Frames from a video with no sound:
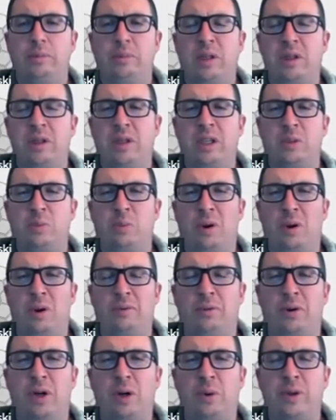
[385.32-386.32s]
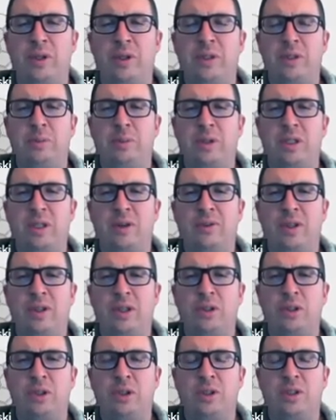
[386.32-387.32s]
at this point for any reason, because
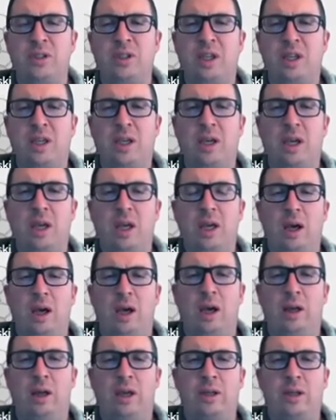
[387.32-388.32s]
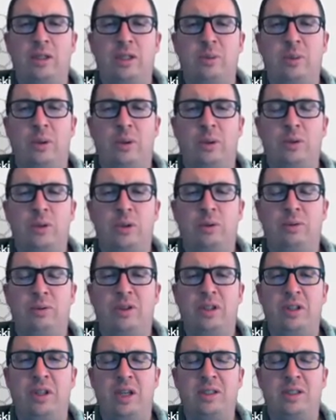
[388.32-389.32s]
everything should sync like it's supposed to. If
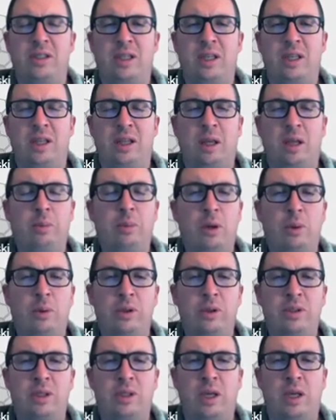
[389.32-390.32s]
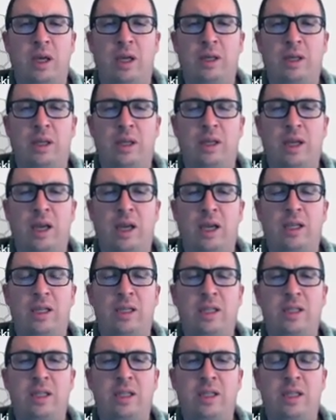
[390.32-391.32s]
it doesn't, again, that'd be a reason to contact
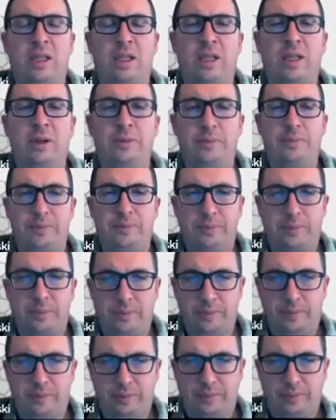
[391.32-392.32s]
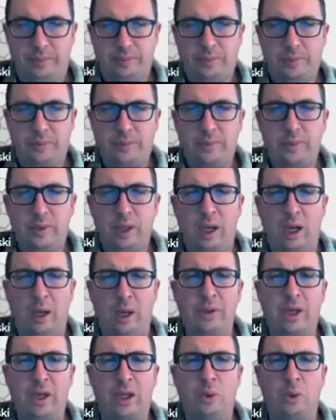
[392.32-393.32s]
IDTT.
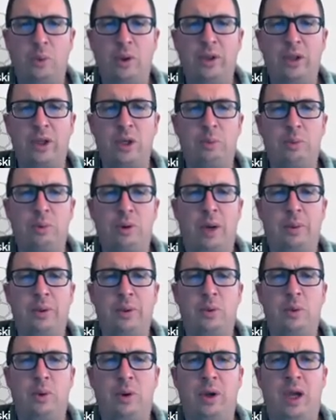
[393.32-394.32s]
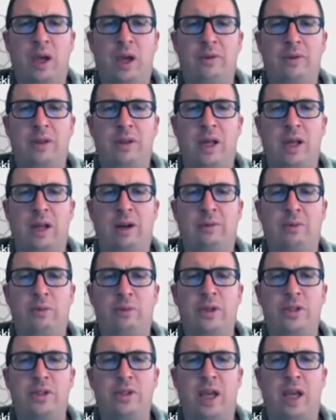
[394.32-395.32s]
The other one that you probably won't have a lot of
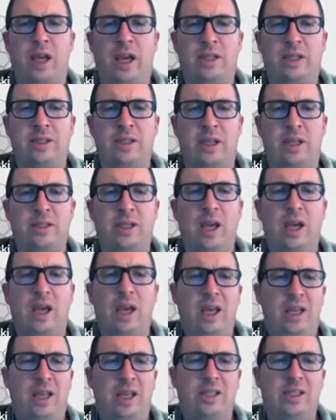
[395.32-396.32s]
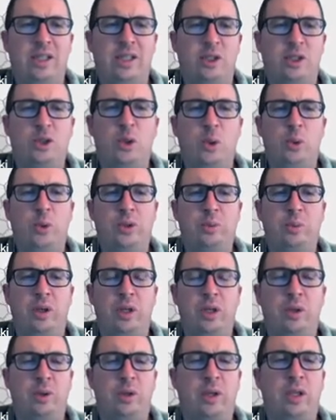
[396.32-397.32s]
reason to access is this tools
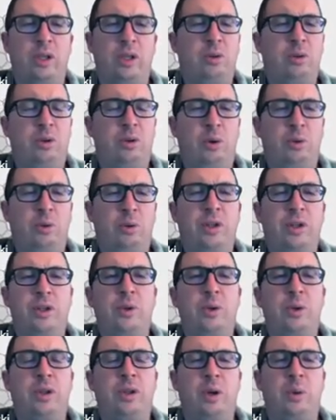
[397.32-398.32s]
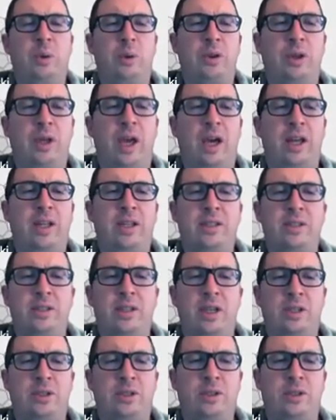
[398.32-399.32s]
menu. Again, you don't need to do anything with adding
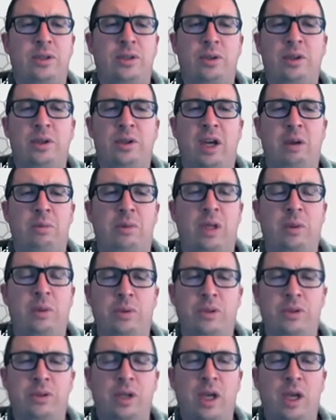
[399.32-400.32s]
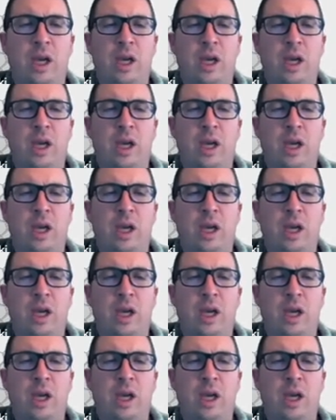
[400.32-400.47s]
sessions or timetables.